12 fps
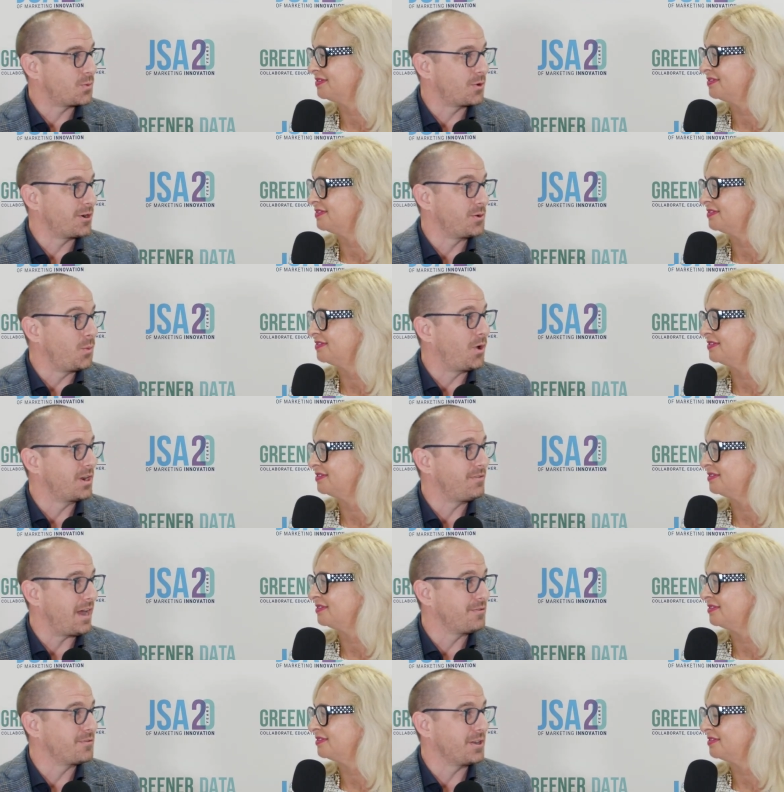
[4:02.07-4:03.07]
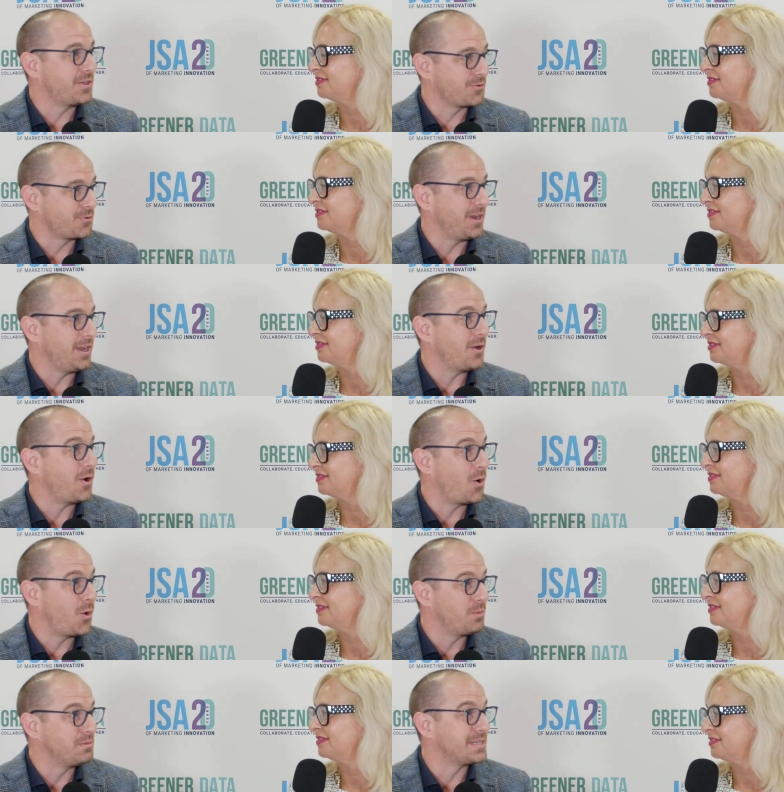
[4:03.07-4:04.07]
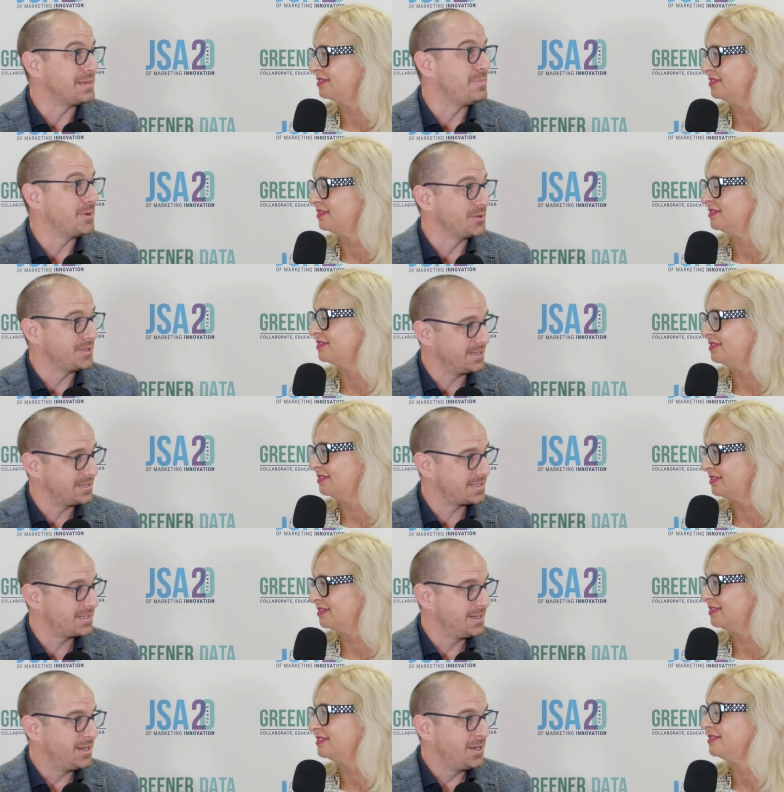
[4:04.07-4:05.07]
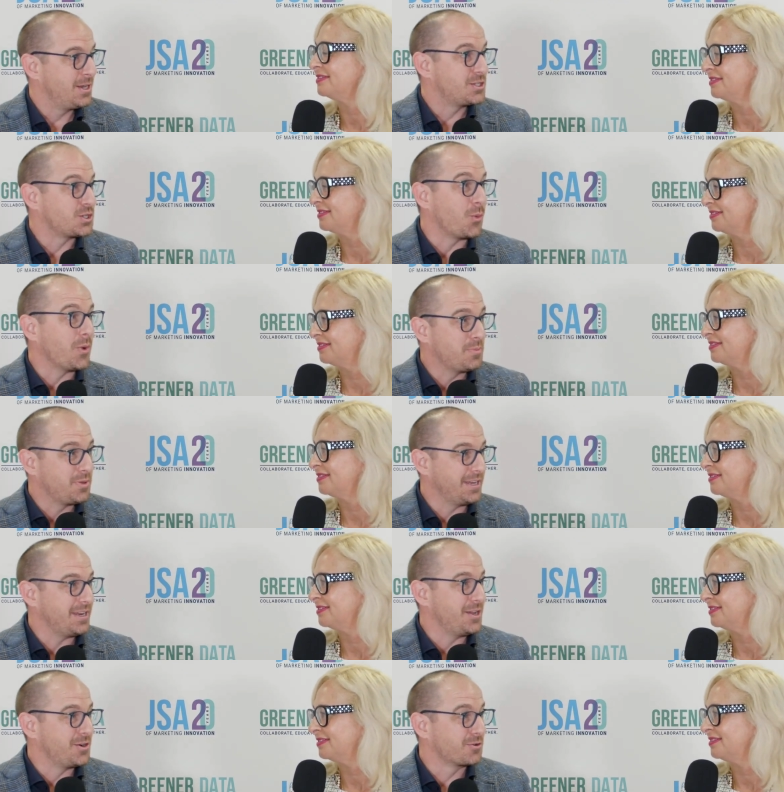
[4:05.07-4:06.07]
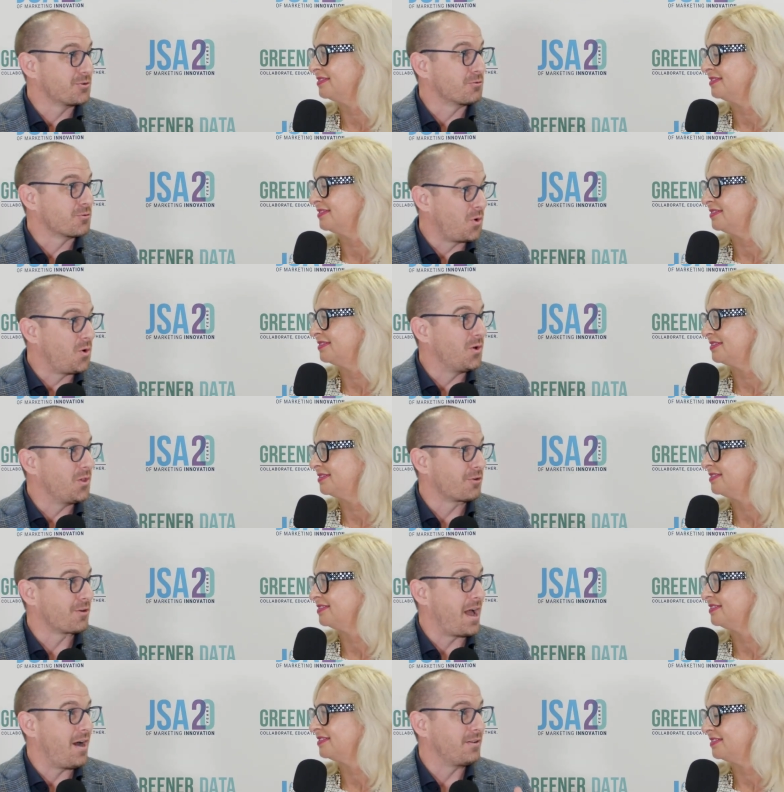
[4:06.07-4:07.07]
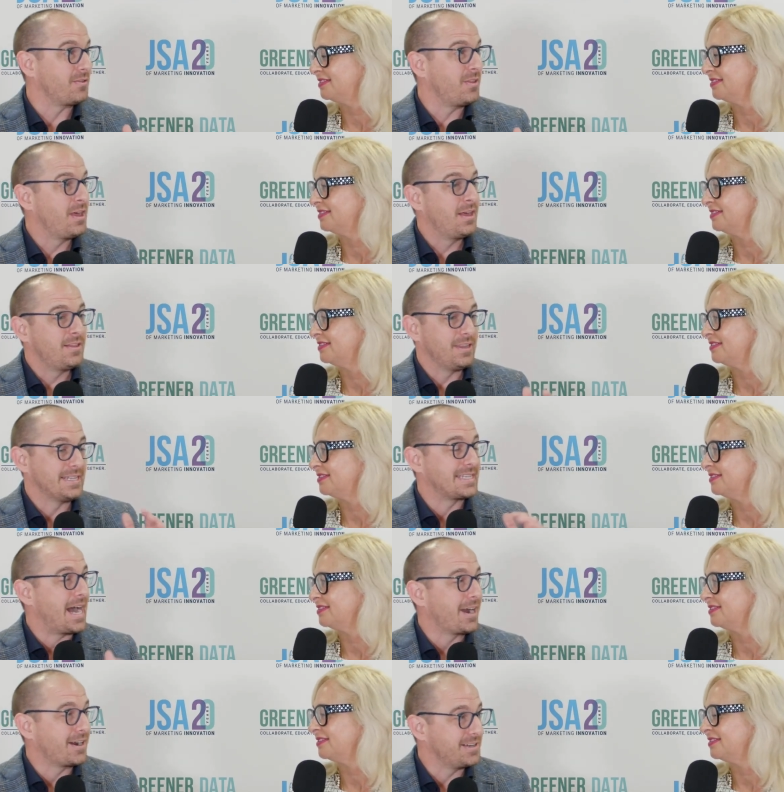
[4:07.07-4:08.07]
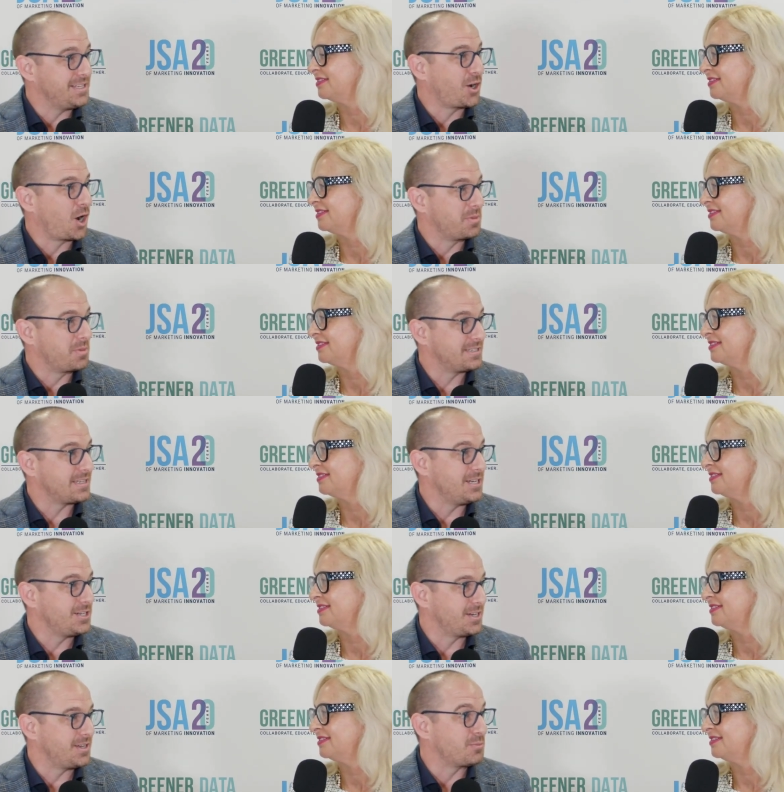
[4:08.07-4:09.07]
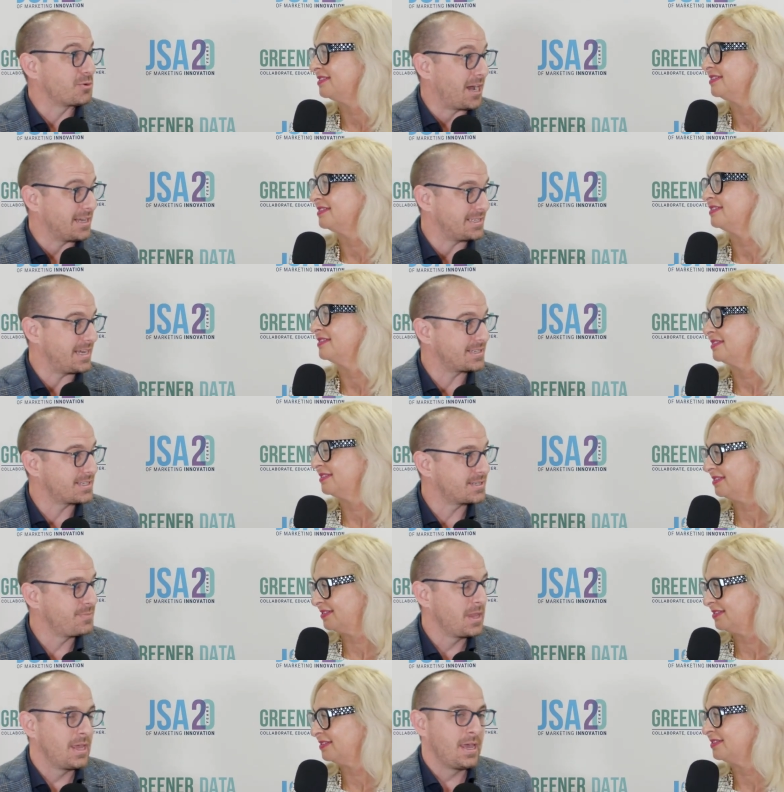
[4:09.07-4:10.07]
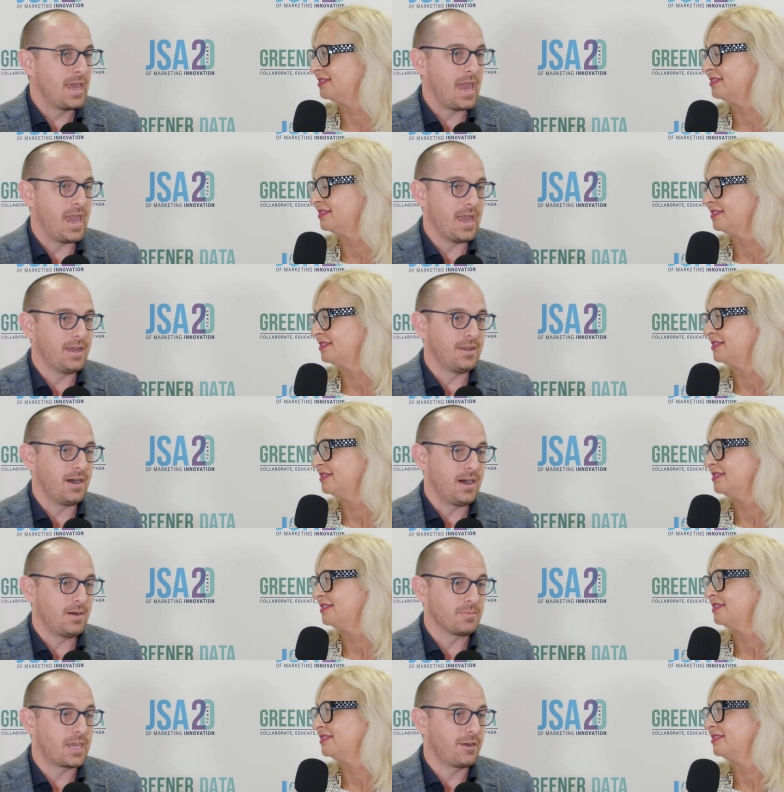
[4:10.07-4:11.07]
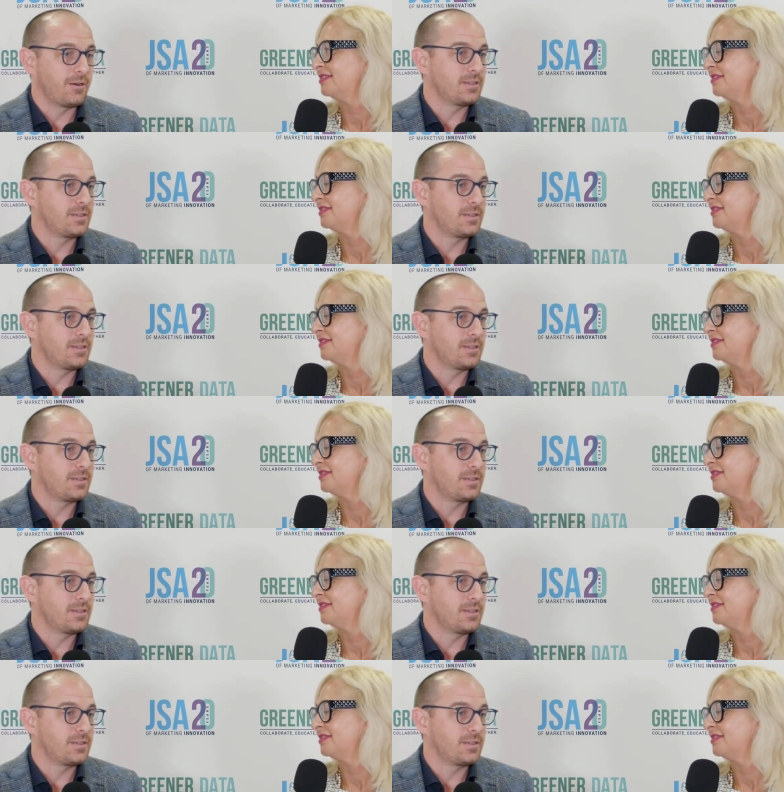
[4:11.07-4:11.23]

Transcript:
Speaker 1: we're in one of every three homes and buildings. So we play an integral role around the entire decarbonization process. And um, Carrier